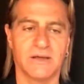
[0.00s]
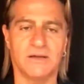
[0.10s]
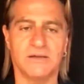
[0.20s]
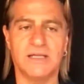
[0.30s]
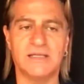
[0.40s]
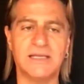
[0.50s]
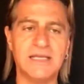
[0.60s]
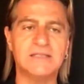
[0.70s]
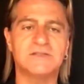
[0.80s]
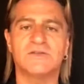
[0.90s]
It
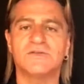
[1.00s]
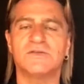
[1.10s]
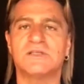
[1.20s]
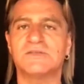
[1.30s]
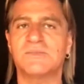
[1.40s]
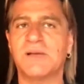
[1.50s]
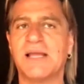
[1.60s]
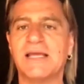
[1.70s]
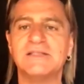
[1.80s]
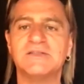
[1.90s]
leads you to this
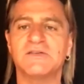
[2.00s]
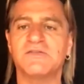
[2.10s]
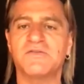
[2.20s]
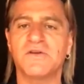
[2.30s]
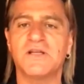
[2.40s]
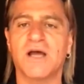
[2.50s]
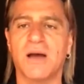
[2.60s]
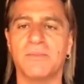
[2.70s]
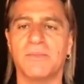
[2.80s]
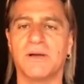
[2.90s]
place of
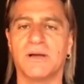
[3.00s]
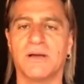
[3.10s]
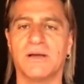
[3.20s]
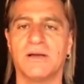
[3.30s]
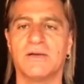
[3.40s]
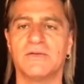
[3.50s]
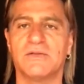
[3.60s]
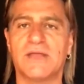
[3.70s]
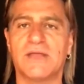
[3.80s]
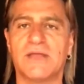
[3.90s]
freedom
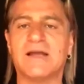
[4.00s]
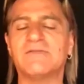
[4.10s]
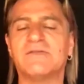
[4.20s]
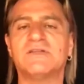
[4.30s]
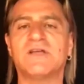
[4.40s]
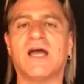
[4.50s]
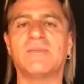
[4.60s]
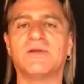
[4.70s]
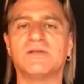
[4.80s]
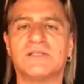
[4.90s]
that every time
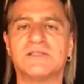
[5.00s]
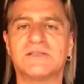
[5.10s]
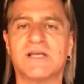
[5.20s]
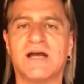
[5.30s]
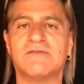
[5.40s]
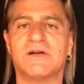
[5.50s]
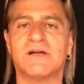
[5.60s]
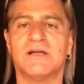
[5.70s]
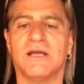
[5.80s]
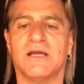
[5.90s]
you
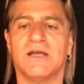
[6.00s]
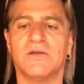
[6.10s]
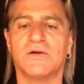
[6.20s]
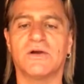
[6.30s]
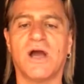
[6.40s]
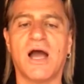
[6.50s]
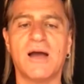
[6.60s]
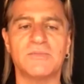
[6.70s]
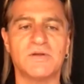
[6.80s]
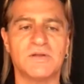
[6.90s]
discover, you
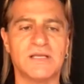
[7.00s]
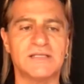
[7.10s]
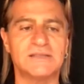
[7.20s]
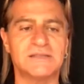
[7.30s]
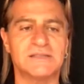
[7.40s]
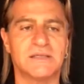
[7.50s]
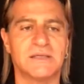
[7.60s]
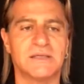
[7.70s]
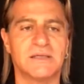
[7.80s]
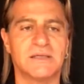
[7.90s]
come to this
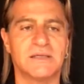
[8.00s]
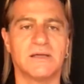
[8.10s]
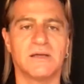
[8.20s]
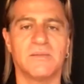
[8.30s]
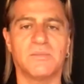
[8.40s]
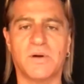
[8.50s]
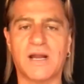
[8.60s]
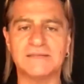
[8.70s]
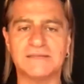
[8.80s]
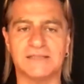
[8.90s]

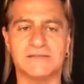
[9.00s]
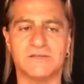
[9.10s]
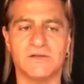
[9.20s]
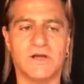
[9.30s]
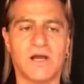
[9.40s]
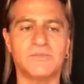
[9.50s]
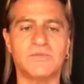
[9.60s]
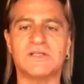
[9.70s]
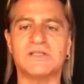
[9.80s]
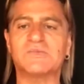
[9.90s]
presence, you come to
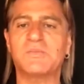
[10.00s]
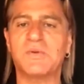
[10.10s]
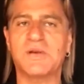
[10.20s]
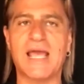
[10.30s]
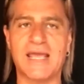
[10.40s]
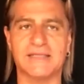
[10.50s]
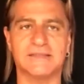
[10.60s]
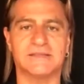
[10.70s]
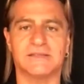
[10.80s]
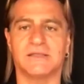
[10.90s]
this place.